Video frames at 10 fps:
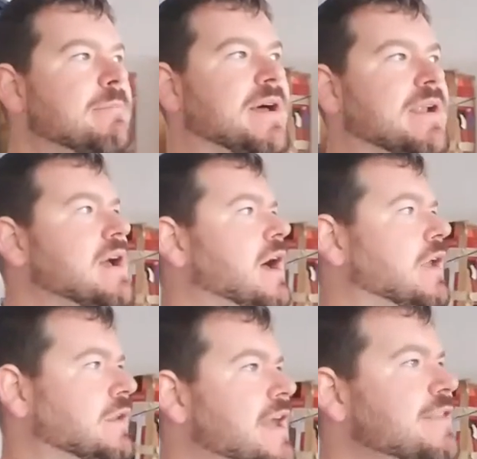But
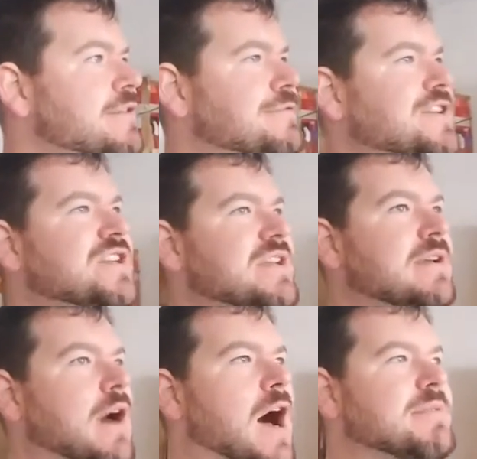a lot of the
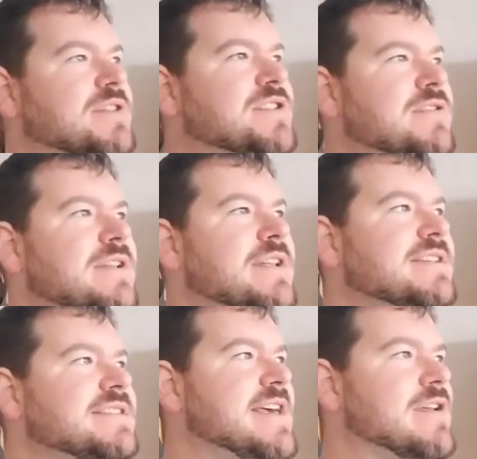fishing
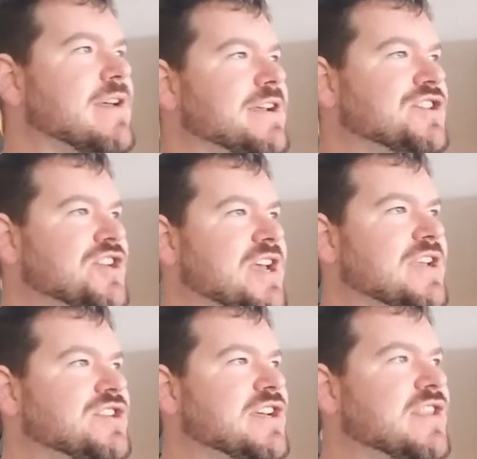opportunities that are going to
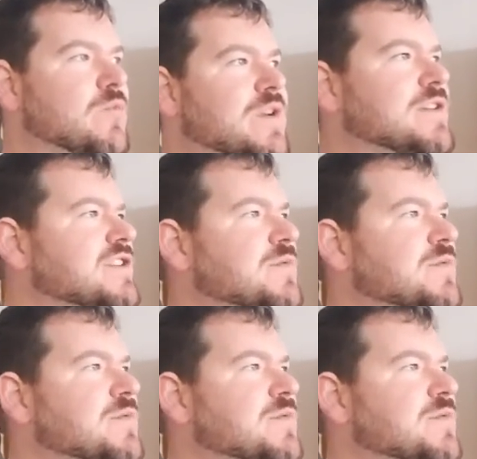change in the winter.